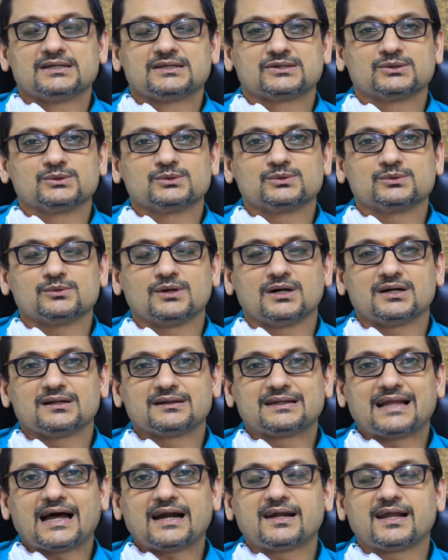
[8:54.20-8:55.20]
So
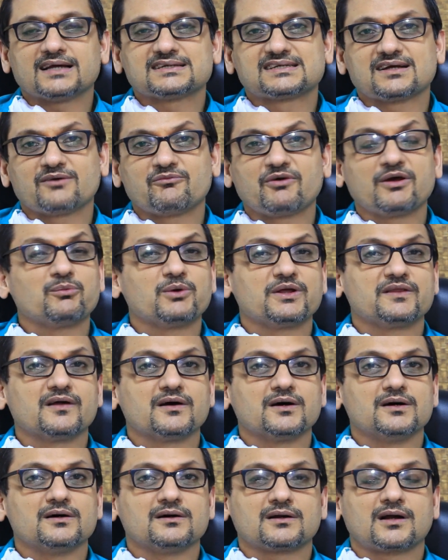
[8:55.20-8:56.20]
that does away with
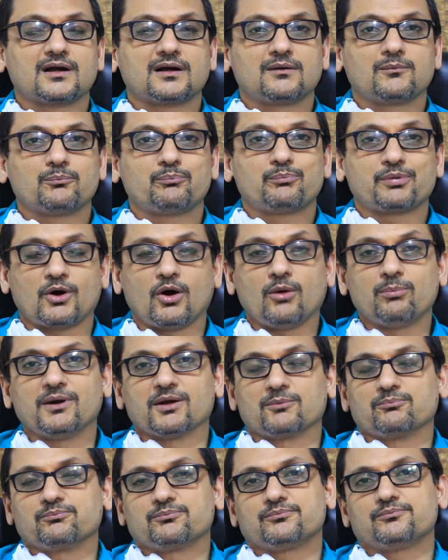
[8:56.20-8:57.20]
the
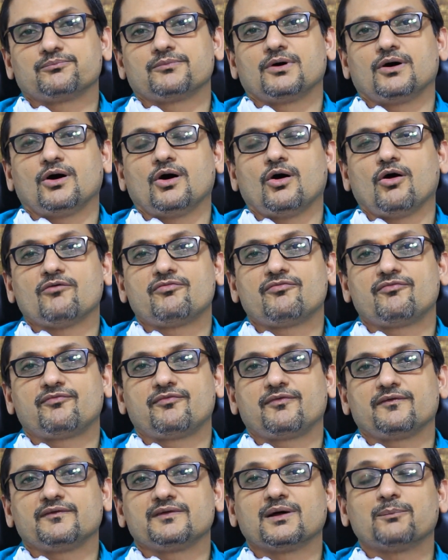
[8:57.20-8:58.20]
problem
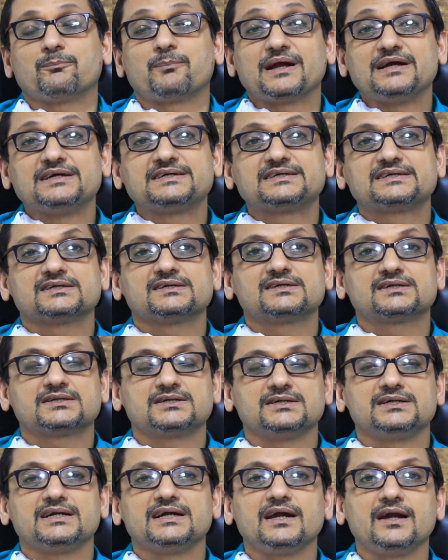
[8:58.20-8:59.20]
of the patient
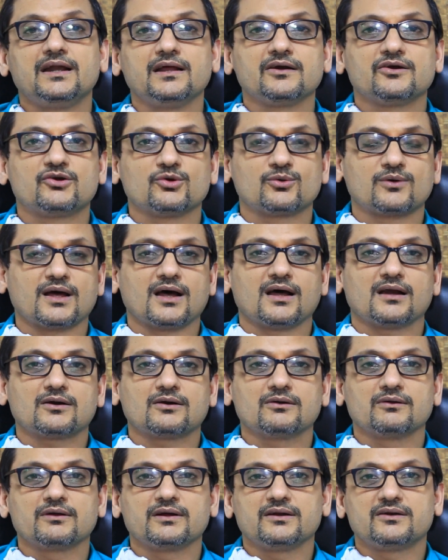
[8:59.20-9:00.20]
needing to
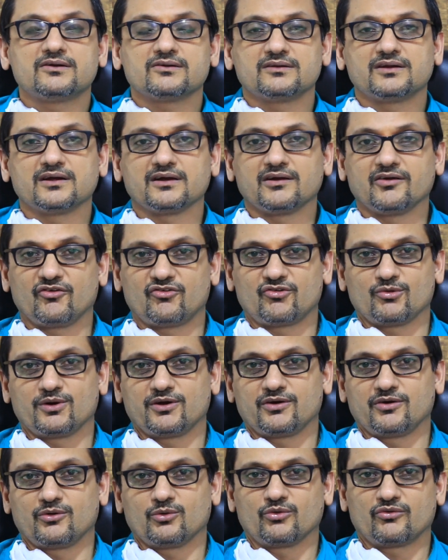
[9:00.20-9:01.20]
calculate the
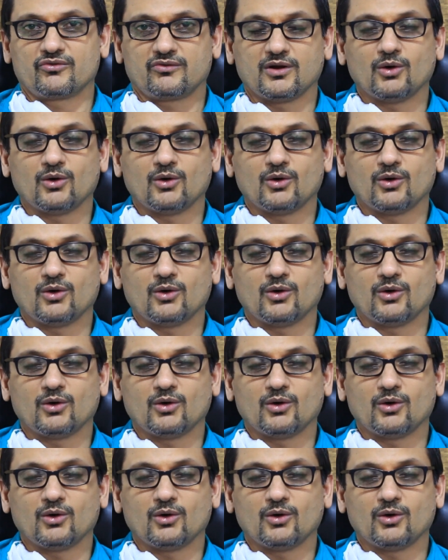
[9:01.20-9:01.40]
insulin dose.